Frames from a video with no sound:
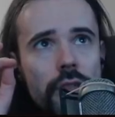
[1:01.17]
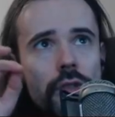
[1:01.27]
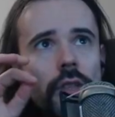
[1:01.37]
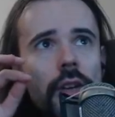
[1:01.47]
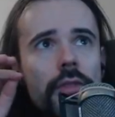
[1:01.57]

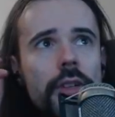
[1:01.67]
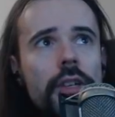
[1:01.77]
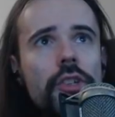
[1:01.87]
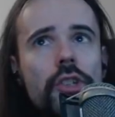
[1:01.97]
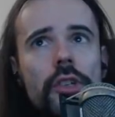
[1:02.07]
to your life and
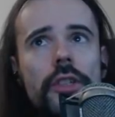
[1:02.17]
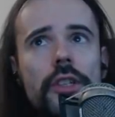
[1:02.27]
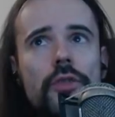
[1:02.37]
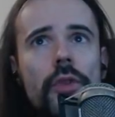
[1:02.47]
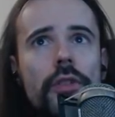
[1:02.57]
energy shields.
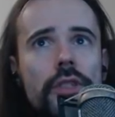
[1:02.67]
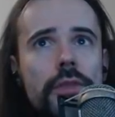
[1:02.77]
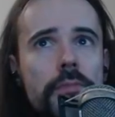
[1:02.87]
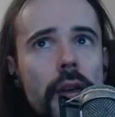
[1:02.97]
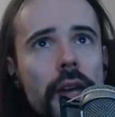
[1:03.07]
That's when you
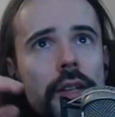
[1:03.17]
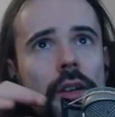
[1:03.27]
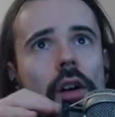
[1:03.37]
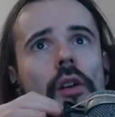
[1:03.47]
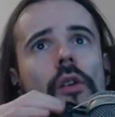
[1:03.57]

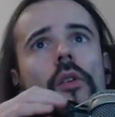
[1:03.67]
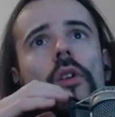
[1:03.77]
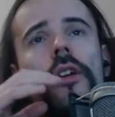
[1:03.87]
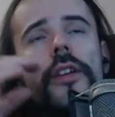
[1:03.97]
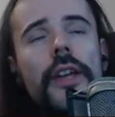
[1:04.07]
spend
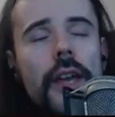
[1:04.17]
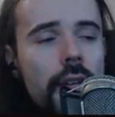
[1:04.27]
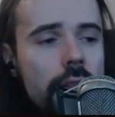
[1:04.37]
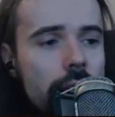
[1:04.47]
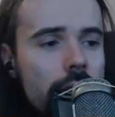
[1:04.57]
or
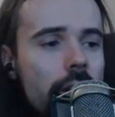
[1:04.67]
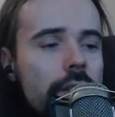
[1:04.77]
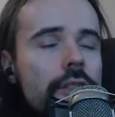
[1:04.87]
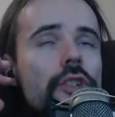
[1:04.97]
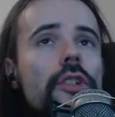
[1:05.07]
gain
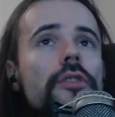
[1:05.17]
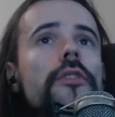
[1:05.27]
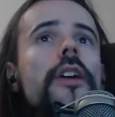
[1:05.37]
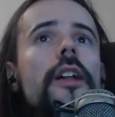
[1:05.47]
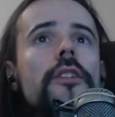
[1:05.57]
energy
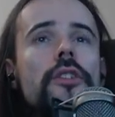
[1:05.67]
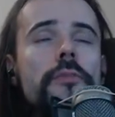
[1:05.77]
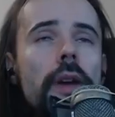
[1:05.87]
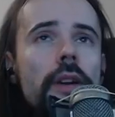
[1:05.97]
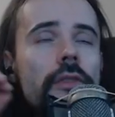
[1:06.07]
shield on the
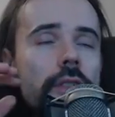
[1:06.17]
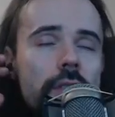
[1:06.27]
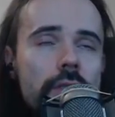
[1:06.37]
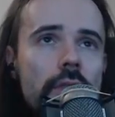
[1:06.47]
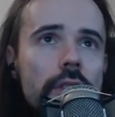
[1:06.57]
Eldritch Battery.
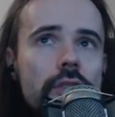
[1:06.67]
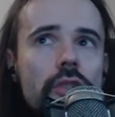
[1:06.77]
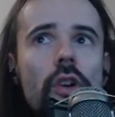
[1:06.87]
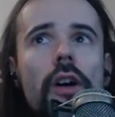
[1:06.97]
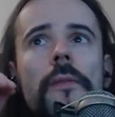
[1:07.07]
This is very
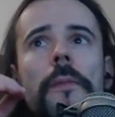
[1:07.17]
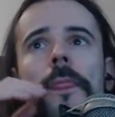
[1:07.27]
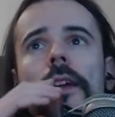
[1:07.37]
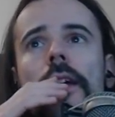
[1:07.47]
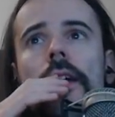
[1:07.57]
strong.
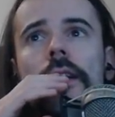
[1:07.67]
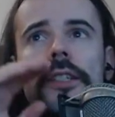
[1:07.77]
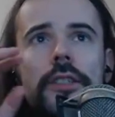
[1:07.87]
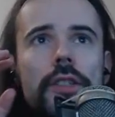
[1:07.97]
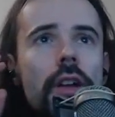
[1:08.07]

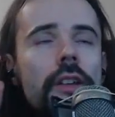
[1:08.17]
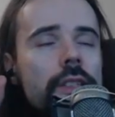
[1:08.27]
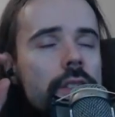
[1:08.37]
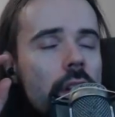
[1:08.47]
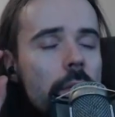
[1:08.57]

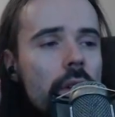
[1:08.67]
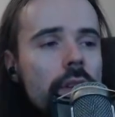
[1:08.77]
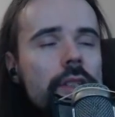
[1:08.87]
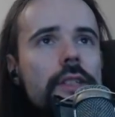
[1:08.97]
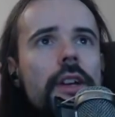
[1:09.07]
Tectonic Slam
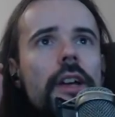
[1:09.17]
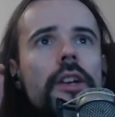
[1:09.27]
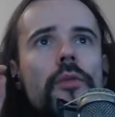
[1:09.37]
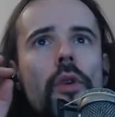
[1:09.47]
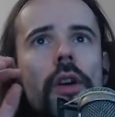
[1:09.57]
got a
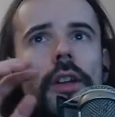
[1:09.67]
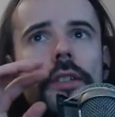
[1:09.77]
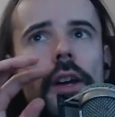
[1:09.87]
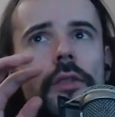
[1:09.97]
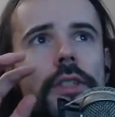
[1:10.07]
slight rework.
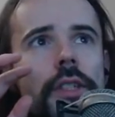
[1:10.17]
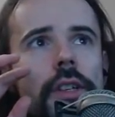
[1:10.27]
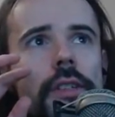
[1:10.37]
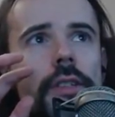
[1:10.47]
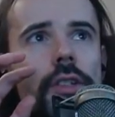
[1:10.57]
It now
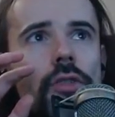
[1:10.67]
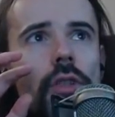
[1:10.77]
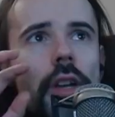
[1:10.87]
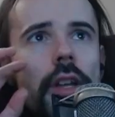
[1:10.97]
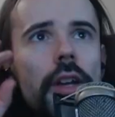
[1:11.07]
deals
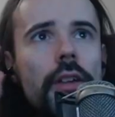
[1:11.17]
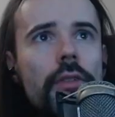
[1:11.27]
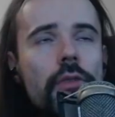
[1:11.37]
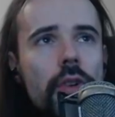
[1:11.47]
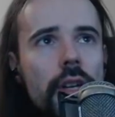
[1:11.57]
literally
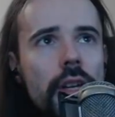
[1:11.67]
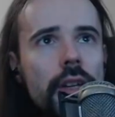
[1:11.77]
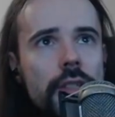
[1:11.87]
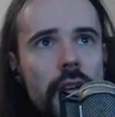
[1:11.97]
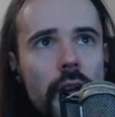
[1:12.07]

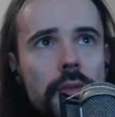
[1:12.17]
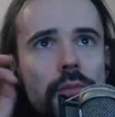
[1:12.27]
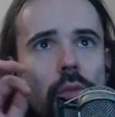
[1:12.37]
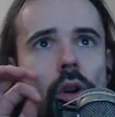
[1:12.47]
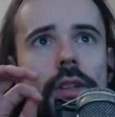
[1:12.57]
3
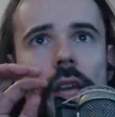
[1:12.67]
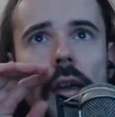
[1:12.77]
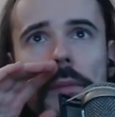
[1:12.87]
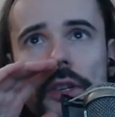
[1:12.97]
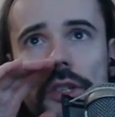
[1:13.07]
times more
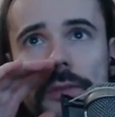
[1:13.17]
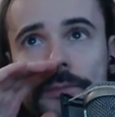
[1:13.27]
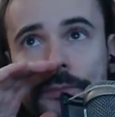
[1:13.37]
damage